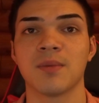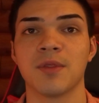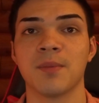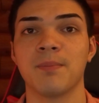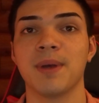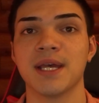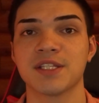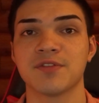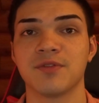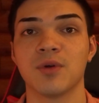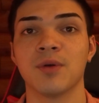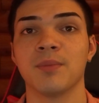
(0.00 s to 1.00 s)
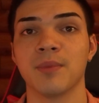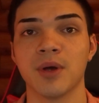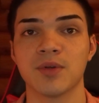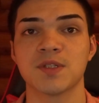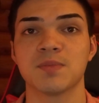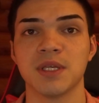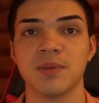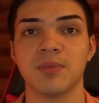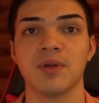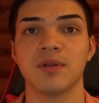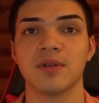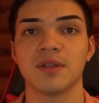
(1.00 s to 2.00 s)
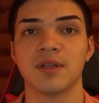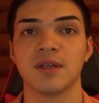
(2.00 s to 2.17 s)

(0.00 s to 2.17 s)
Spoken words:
the best for most people.